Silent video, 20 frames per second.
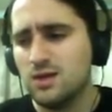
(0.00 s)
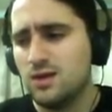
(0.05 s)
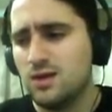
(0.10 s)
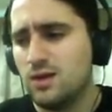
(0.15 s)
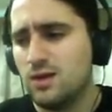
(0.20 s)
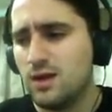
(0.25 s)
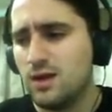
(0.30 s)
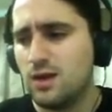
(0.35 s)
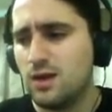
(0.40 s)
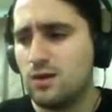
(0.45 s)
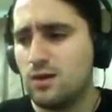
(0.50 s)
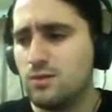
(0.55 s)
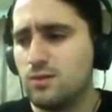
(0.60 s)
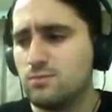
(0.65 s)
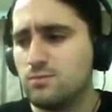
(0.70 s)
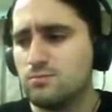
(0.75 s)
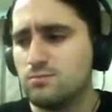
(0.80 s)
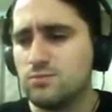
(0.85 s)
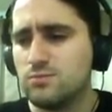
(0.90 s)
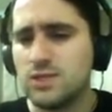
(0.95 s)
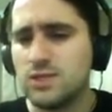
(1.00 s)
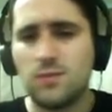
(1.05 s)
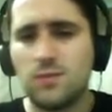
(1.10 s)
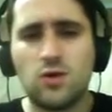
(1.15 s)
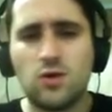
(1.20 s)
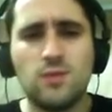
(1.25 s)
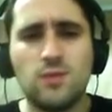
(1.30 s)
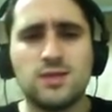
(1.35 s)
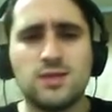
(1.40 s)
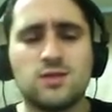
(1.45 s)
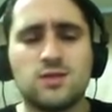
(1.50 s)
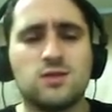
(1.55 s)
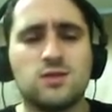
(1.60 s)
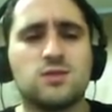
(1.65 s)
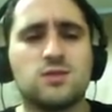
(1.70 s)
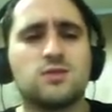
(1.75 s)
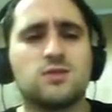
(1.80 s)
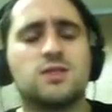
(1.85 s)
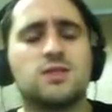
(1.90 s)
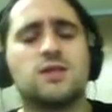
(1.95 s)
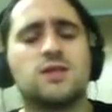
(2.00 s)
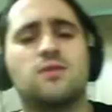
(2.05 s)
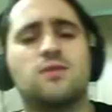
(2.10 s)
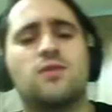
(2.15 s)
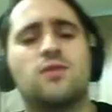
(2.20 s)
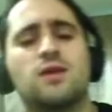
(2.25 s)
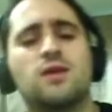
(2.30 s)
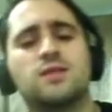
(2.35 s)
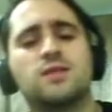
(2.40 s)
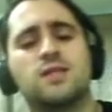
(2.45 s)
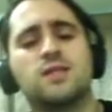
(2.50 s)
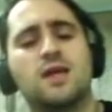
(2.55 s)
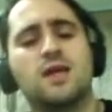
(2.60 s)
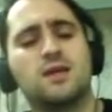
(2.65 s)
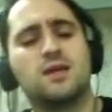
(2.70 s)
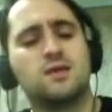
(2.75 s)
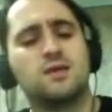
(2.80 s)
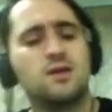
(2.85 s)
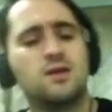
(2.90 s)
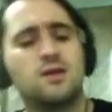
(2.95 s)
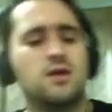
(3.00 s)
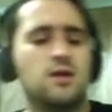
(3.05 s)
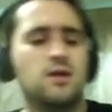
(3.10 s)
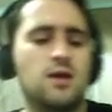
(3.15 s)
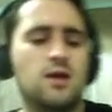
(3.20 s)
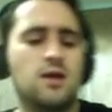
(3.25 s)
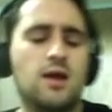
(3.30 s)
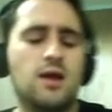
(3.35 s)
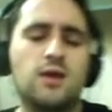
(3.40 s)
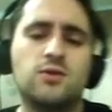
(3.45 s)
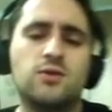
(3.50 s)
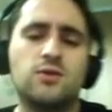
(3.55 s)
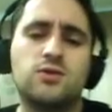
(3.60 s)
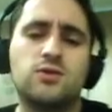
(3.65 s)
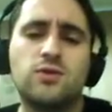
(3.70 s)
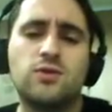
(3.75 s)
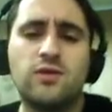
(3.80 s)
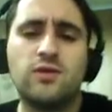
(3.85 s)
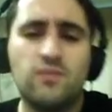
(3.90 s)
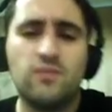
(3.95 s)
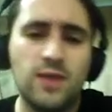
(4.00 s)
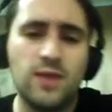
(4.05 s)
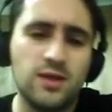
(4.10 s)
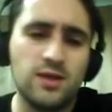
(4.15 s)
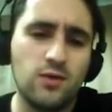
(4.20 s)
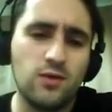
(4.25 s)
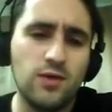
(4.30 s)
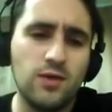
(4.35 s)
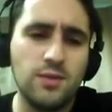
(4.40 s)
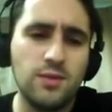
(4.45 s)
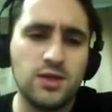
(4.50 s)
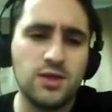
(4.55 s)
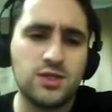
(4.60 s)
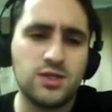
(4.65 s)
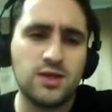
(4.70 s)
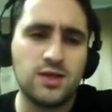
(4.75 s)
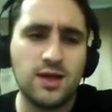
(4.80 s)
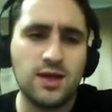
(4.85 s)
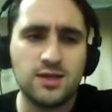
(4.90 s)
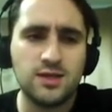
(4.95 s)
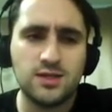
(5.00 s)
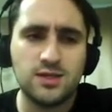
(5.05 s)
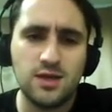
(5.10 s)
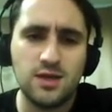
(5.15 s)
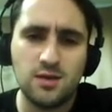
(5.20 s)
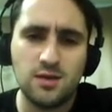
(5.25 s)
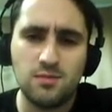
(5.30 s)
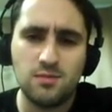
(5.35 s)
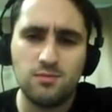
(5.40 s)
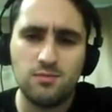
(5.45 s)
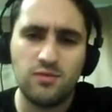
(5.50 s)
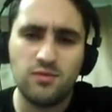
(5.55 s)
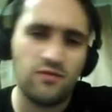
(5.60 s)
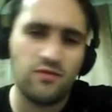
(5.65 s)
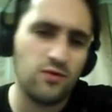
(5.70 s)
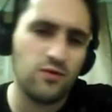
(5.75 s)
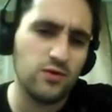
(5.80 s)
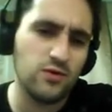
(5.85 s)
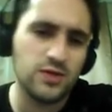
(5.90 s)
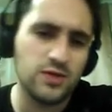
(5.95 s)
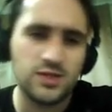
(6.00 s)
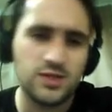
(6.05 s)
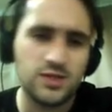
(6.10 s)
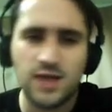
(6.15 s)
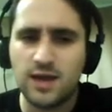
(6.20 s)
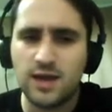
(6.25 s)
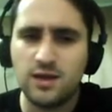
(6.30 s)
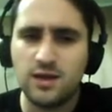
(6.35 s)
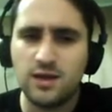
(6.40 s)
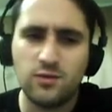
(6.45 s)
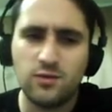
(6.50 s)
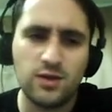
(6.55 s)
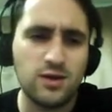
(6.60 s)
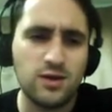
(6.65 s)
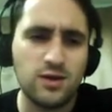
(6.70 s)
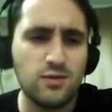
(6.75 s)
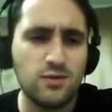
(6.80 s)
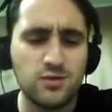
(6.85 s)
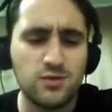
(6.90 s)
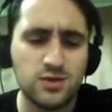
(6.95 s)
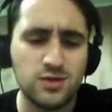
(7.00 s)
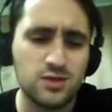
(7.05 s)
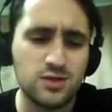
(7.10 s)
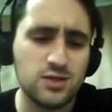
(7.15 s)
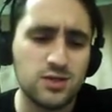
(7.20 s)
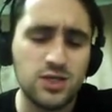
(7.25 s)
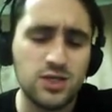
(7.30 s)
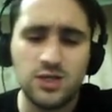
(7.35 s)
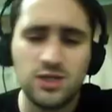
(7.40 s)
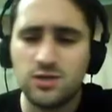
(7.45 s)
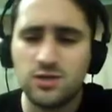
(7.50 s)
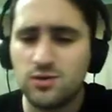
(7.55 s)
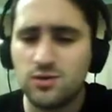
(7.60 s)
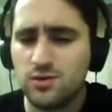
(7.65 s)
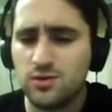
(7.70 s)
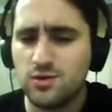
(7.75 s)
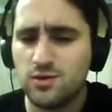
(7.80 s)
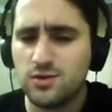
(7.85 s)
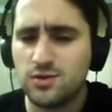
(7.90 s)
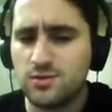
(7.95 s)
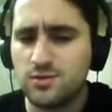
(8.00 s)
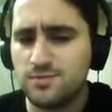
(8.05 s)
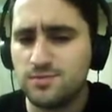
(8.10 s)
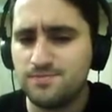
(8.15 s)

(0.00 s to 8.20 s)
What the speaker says: Some comments also said things like you should have made a rematch against him before deciding whether he was cheater or not.